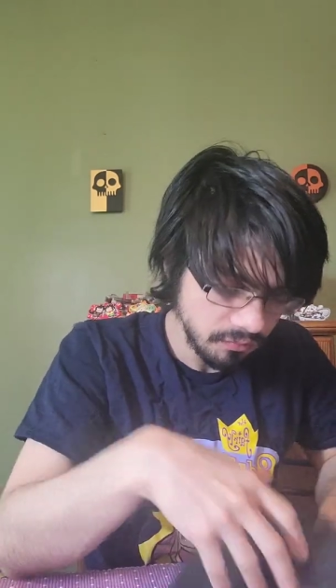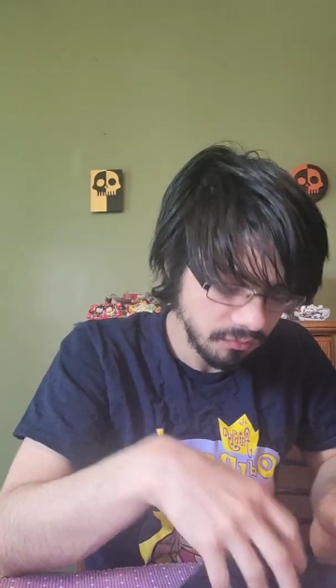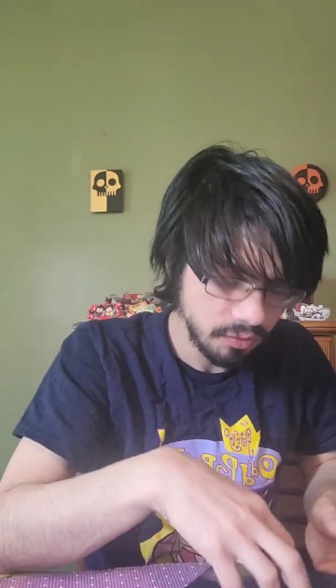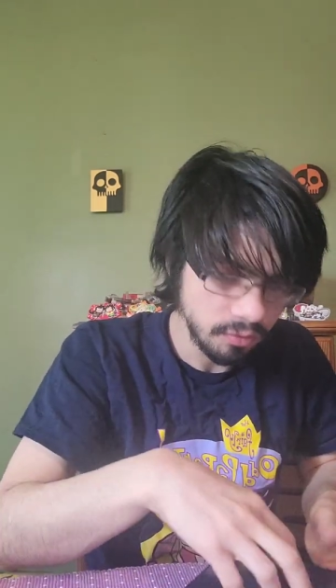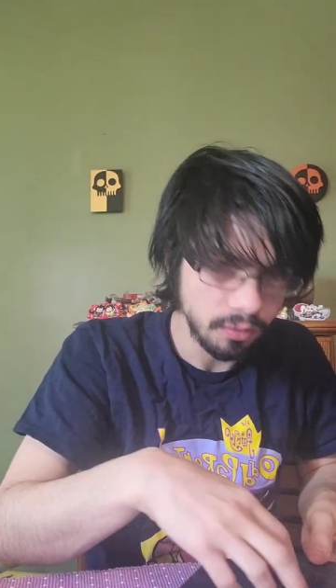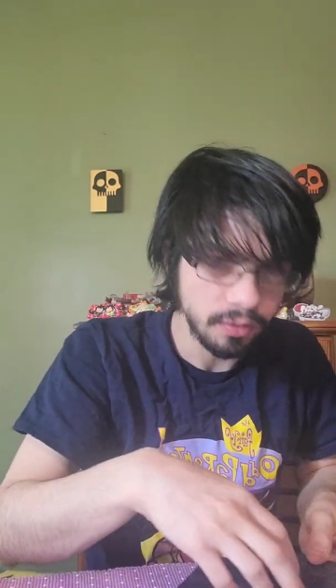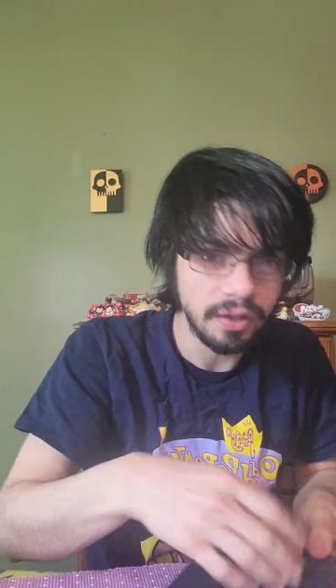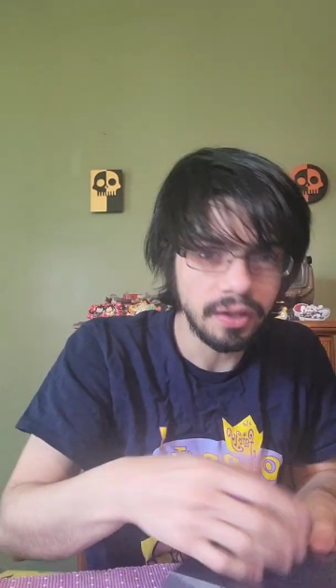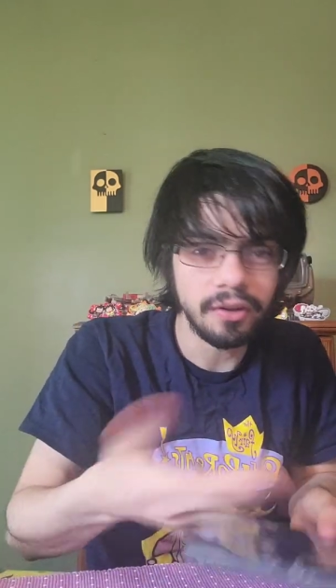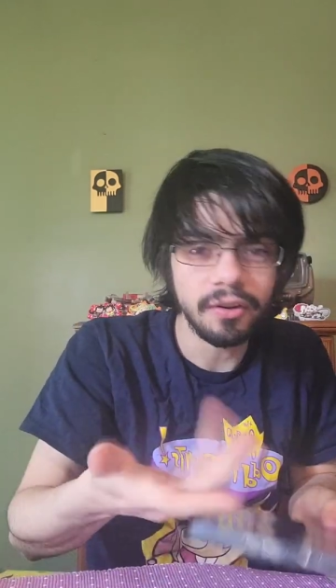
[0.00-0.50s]

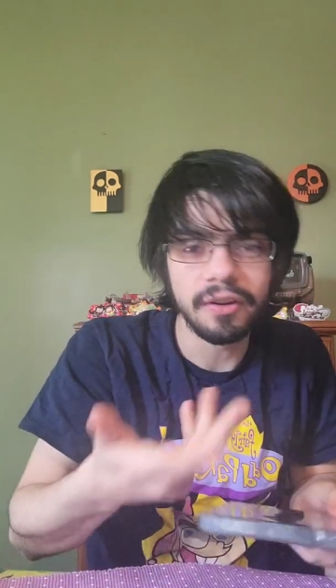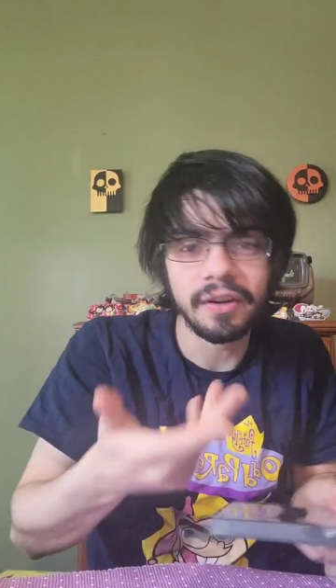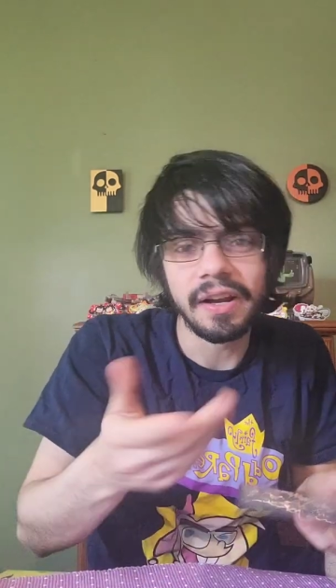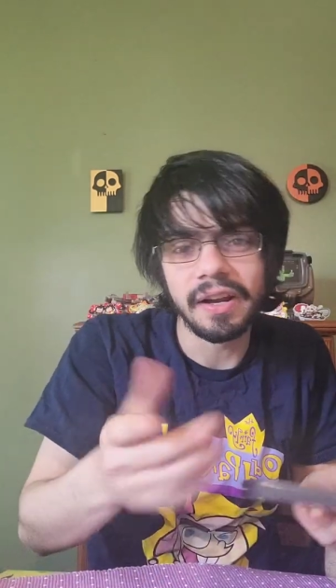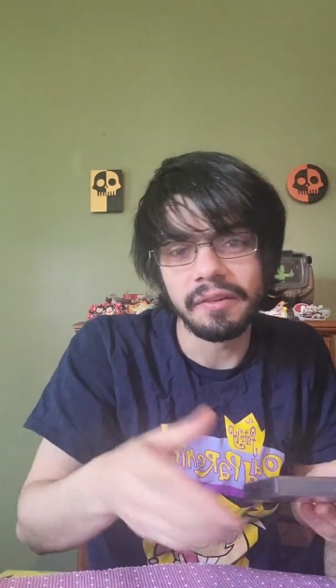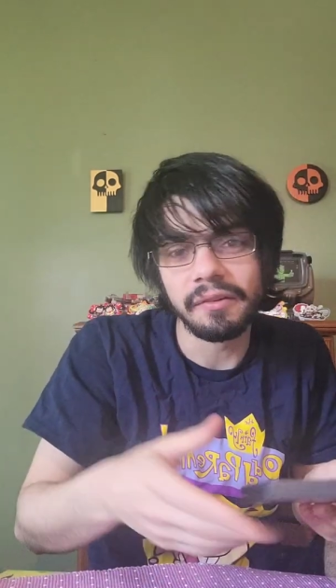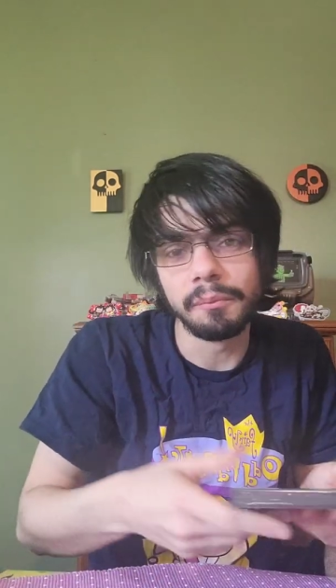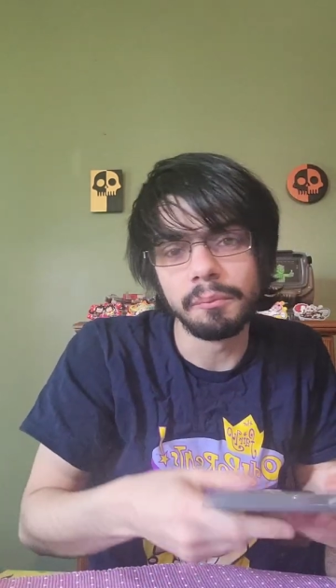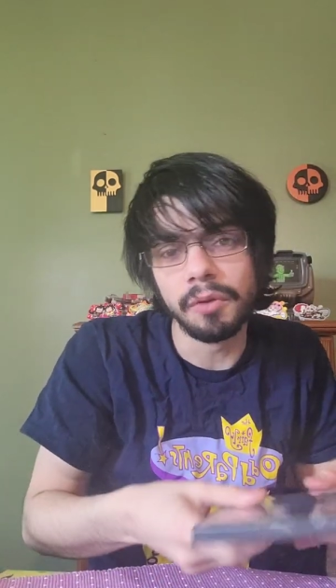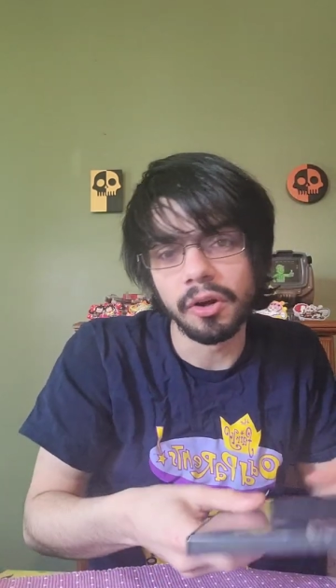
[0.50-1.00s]
So they could
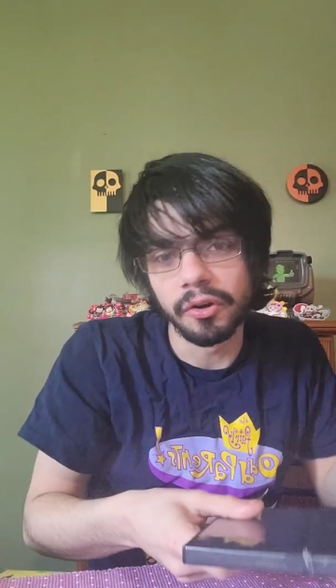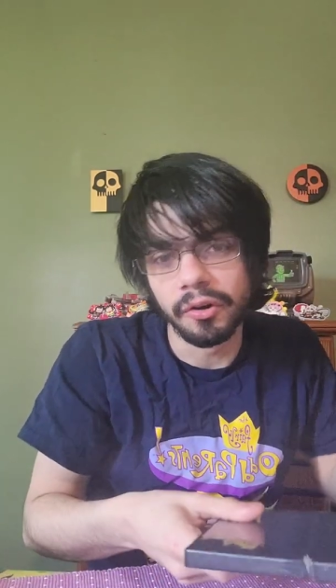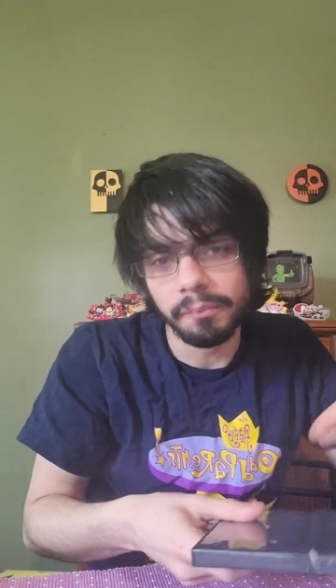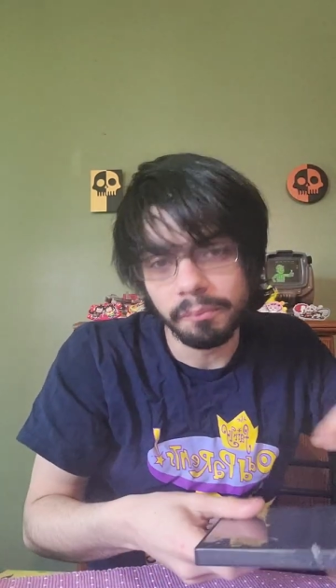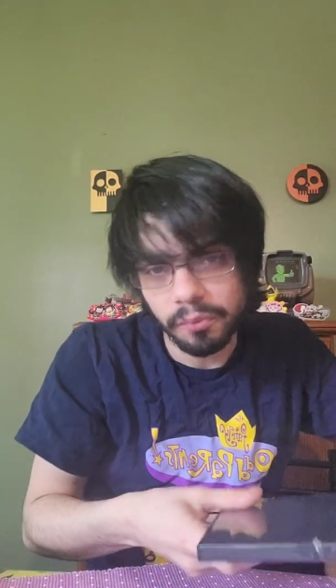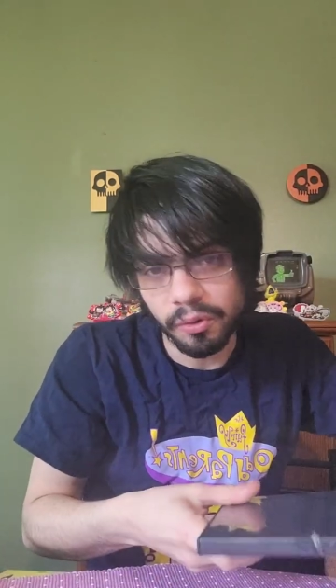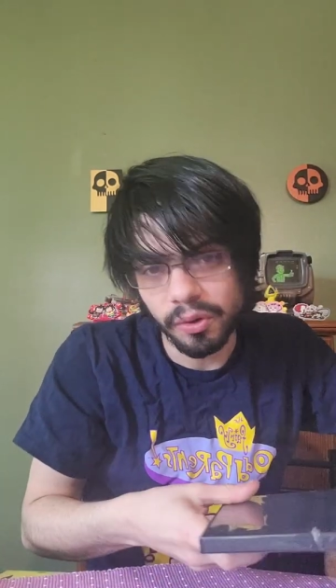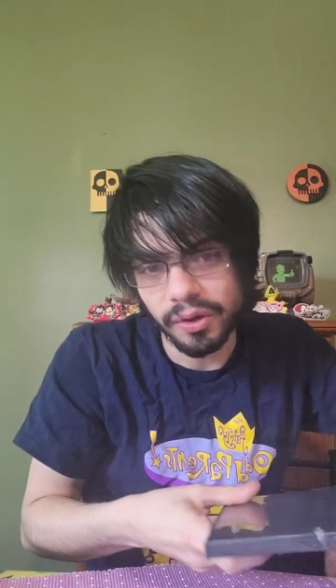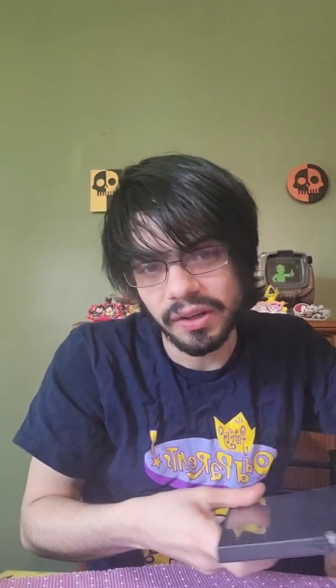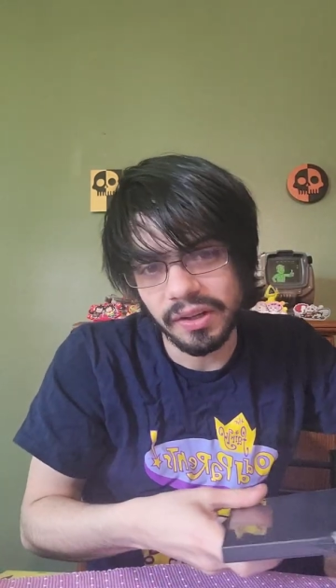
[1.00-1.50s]
not even bother
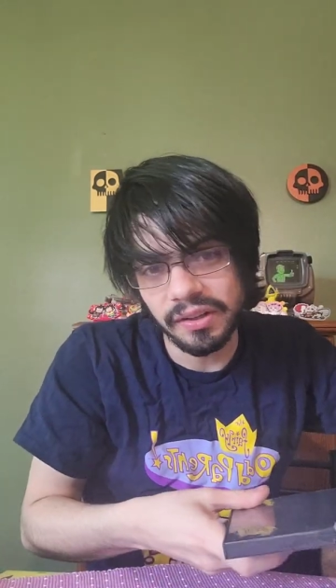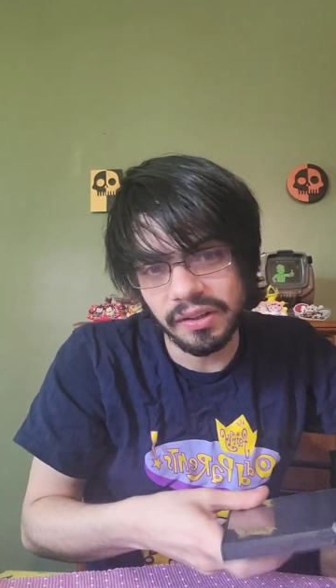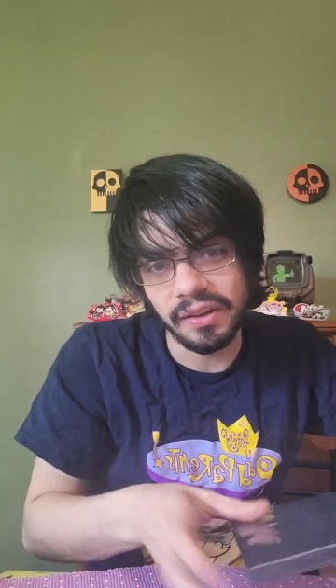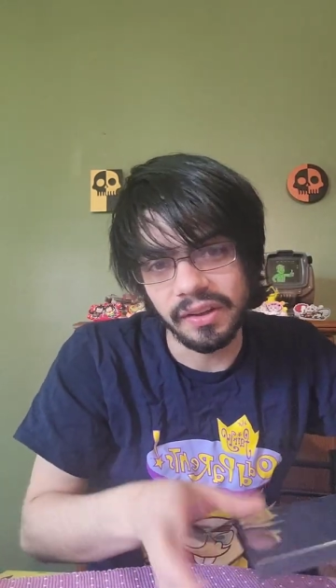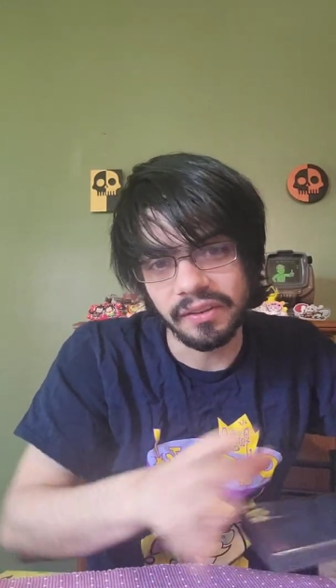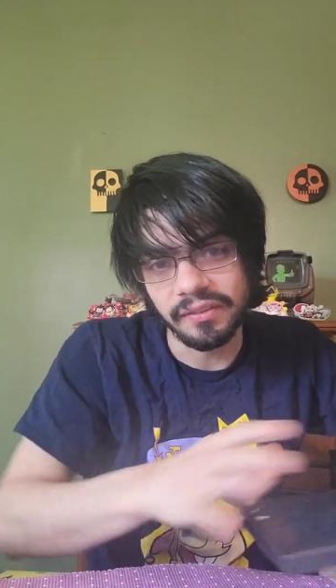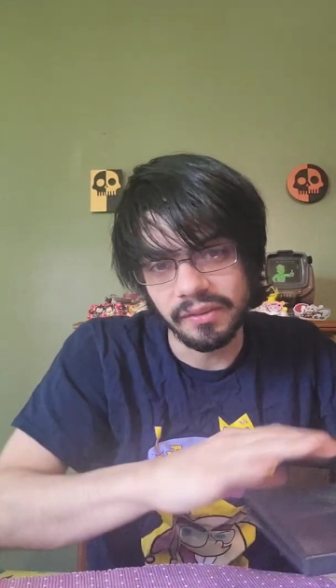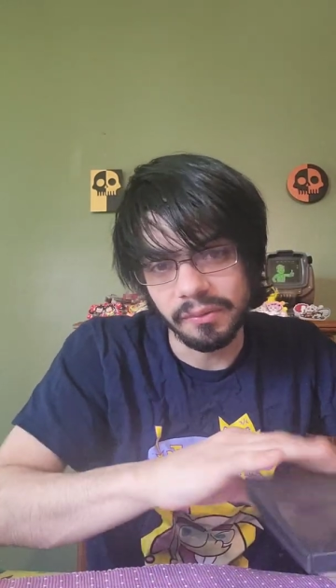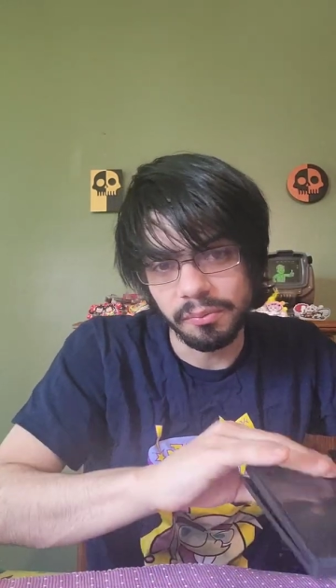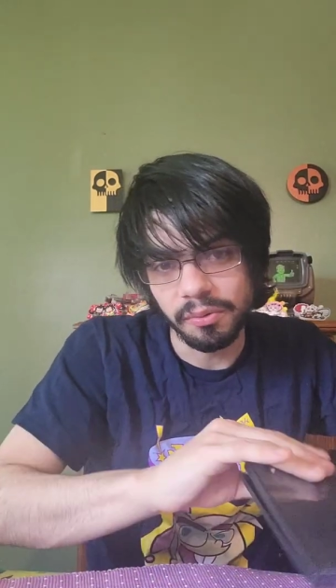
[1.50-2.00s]
putting in a
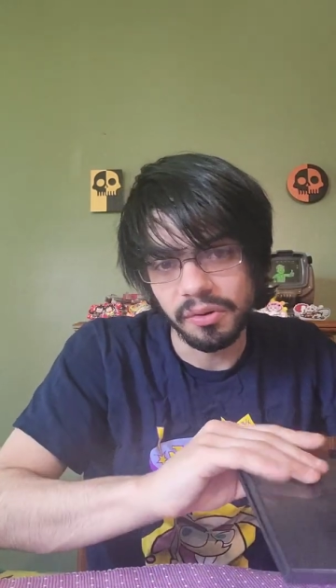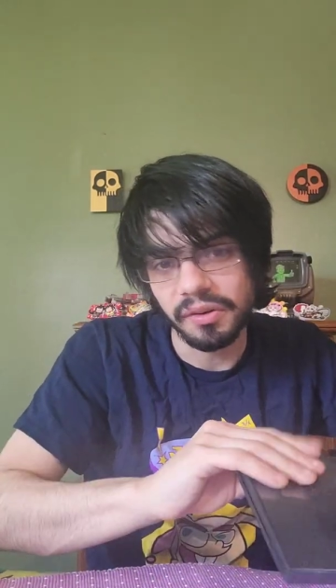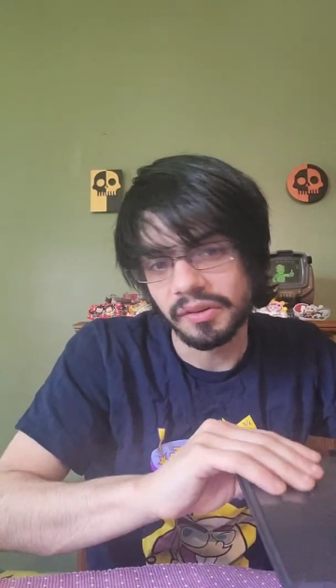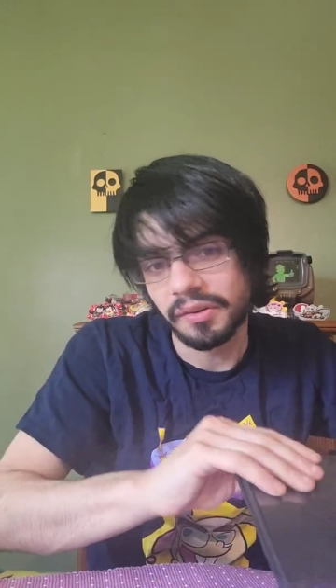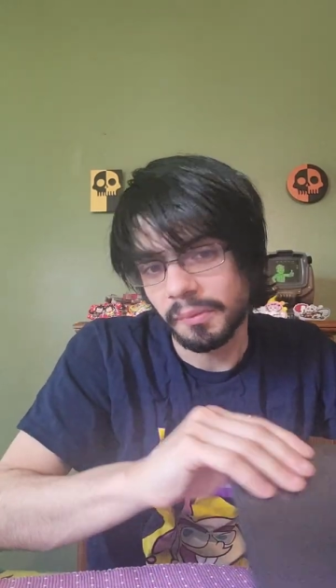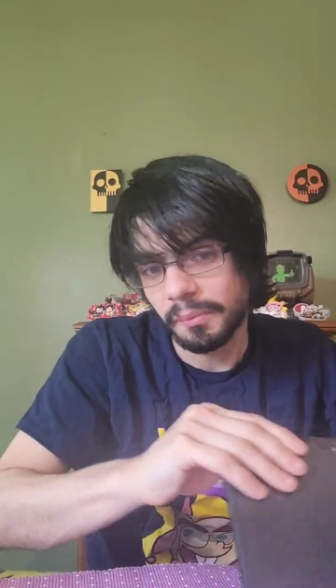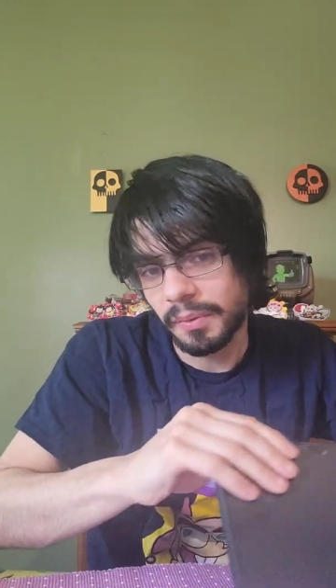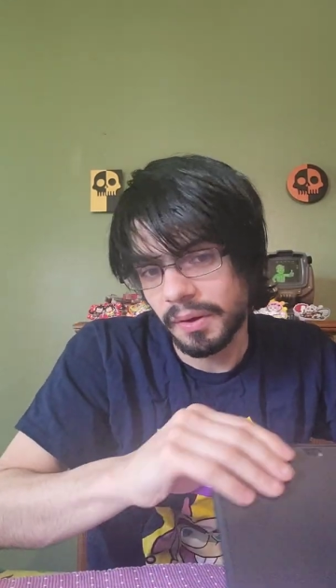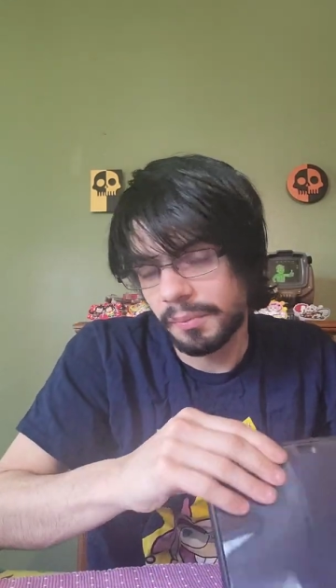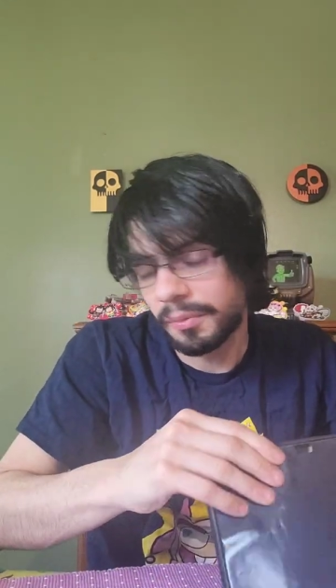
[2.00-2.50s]
case and putting in
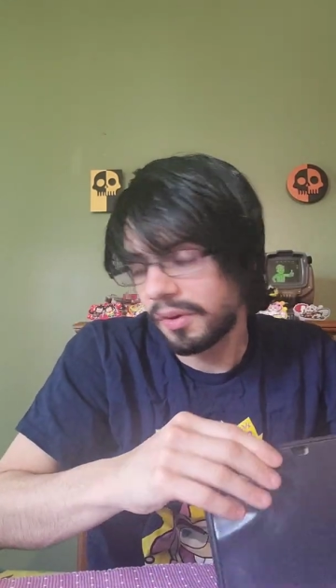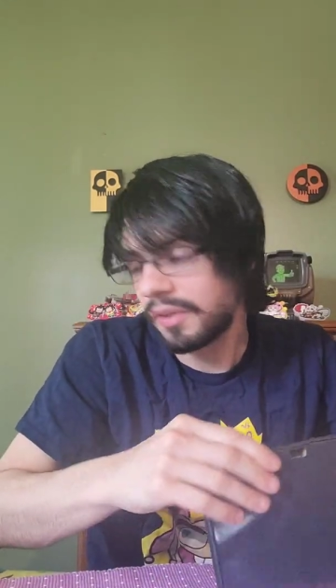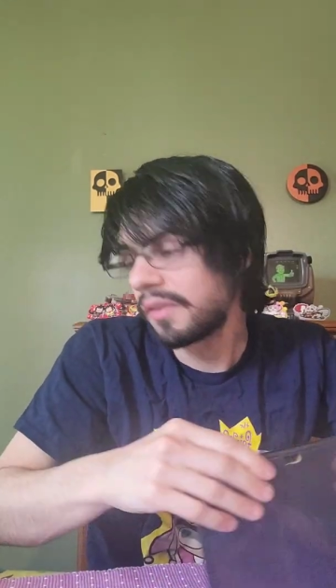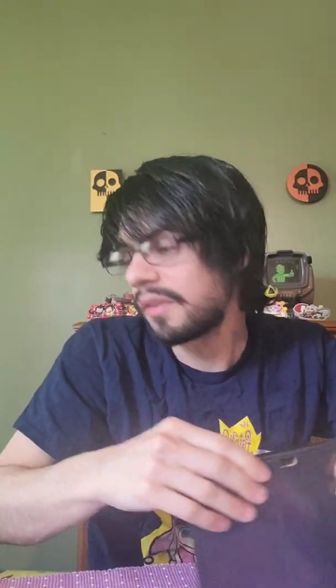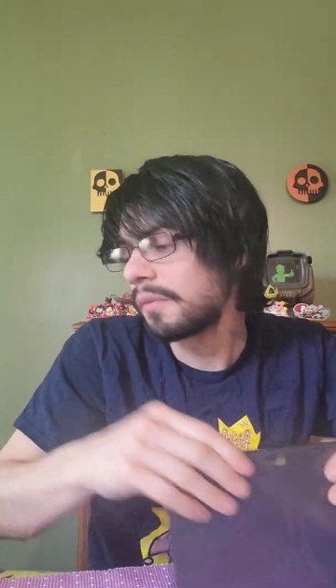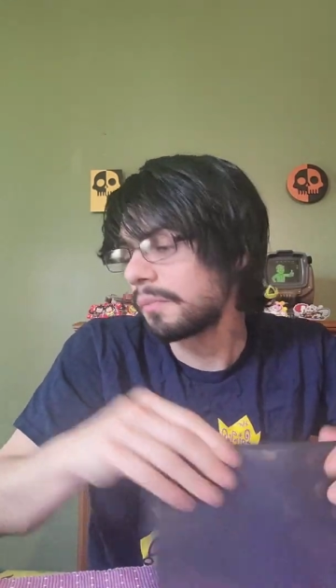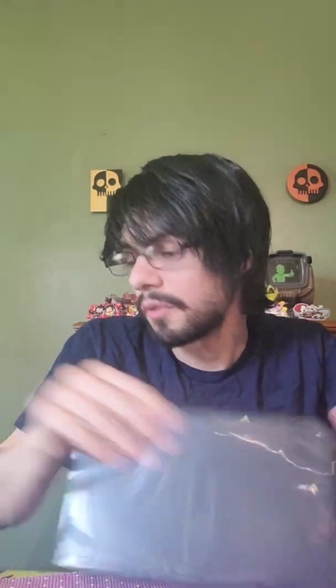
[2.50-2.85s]
a paper thing,